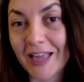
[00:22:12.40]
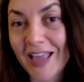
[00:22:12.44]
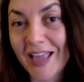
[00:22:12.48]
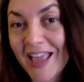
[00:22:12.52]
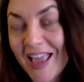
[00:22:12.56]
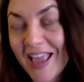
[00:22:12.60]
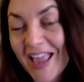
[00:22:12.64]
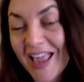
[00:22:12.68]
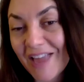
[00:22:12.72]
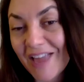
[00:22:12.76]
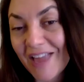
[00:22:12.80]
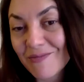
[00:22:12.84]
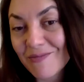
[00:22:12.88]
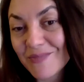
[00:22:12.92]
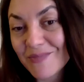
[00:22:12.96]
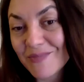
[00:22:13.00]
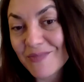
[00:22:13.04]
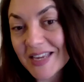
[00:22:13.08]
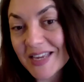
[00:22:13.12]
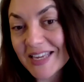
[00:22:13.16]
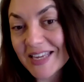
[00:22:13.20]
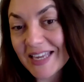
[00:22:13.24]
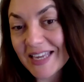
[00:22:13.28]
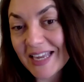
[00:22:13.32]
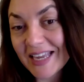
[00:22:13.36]
And
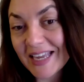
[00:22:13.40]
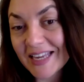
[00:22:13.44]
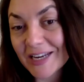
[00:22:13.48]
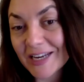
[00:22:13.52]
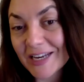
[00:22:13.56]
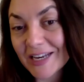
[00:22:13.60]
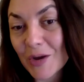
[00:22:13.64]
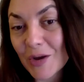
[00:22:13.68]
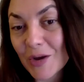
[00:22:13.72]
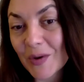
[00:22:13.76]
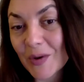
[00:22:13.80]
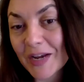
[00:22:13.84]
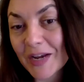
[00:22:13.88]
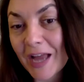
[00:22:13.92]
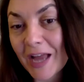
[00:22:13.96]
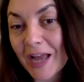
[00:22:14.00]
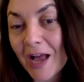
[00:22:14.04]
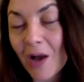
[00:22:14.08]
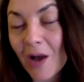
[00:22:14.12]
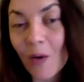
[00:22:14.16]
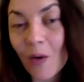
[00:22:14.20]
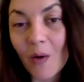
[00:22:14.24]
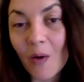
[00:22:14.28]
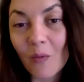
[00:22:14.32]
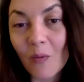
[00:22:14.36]
being kid and knowing
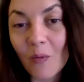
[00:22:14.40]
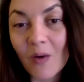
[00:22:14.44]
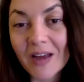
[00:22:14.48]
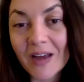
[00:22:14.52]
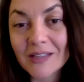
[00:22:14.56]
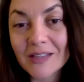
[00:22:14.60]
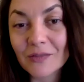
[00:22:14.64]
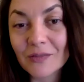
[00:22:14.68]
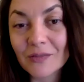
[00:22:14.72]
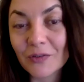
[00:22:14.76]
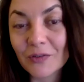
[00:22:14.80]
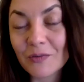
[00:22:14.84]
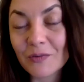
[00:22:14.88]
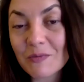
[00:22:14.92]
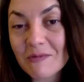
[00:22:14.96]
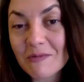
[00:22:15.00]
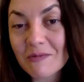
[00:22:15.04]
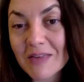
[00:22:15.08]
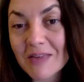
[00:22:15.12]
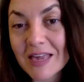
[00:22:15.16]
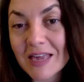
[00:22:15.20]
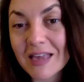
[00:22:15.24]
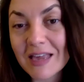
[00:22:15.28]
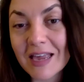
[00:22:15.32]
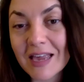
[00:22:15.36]
how it was for
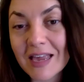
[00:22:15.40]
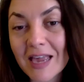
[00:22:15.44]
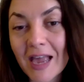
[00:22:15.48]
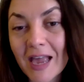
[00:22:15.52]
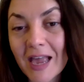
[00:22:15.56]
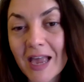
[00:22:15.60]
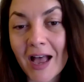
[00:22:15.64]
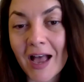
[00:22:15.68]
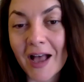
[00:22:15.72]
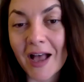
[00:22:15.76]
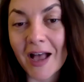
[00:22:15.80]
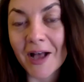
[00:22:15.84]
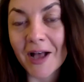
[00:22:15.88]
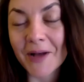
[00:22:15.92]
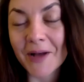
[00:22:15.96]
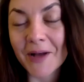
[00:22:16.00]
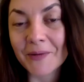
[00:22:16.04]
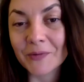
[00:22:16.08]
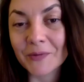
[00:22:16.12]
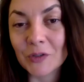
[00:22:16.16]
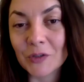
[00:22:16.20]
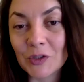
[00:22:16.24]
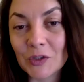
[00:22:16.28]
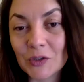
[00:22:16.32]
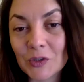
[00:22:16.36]
me
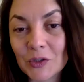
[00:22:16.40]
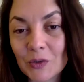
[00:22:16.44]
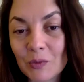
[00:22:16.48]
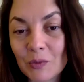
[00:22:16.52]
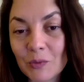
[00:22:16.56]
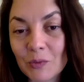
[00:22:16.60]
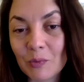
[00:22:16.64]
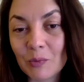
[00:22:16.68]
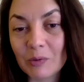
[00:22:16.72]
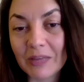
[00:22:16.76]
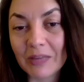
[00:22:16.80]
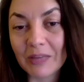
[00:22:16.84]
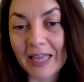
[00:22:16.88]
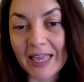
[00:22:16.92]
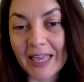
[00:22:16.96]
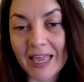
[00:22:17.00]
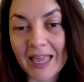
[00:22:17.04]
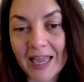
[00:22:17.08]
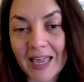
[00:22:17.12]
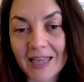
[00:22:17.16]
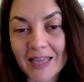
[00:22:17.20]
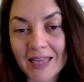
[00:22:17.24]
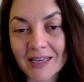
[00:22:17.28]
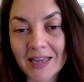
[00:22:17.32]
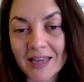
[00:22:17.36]
to play
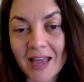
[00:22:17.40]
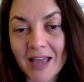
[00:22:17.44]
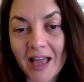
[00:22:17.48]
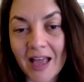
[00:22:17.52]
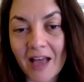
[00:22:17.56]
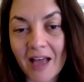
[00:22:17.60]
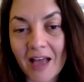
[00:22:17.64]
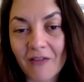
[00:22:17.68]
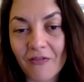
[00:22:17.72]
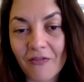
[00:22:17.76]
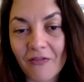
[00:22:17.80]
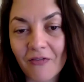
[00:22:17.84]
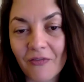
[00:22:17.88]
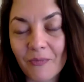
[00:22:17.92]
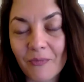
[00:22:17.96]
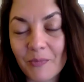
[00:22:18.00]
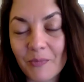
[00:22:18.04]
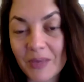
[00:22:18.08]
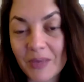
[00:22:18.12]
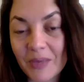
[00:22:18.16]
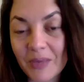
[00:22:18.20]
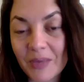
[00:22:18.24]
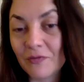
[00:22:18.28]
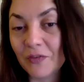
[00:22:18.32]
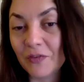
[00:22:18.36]
and have
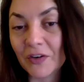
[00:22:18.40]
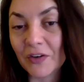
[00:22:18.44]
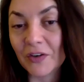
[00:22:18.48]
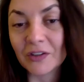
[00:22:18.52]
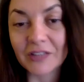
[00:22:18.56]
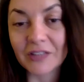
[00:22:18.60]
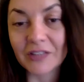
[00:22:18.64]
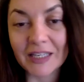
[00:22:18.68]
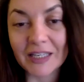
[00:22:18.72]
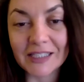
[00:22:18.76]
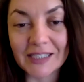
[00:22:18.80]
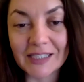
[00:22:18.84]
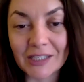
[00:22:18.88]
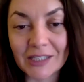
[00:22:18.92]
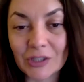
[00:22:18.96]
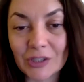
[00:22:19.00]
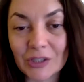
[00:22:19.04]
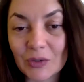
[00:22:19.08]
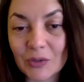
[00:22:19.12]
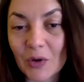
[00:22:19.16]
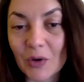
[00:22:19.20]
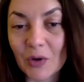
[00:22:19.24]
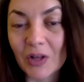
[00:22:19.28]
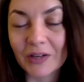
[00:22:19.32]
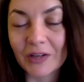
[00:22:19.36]
being fearless and
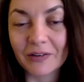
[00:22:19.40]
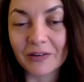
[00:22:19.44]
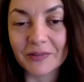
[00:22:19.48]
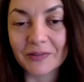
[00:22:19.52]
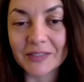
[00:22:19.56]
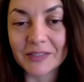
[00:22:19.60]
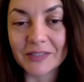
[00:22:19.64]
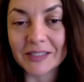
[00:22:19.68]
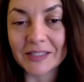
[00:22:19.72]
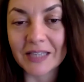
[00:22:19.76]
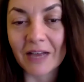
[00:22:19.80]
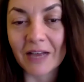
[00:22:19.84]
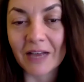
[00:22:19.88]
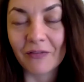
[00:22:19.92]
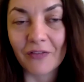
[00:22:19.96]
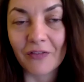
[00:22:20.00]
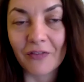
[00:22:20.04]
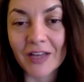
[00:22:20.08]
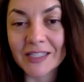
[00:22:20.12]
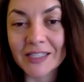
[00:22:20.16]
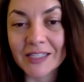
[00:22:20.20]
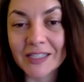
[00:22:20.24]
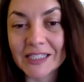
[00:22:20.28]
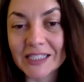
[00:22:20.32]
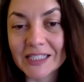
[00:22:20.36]
do all stuff,
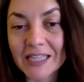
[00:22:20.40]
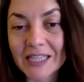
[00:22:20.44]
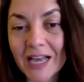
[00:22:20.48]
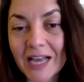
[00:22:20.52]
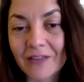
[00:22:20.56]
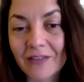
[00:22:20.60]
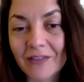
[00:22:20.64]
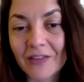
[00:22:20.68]
fun stuff,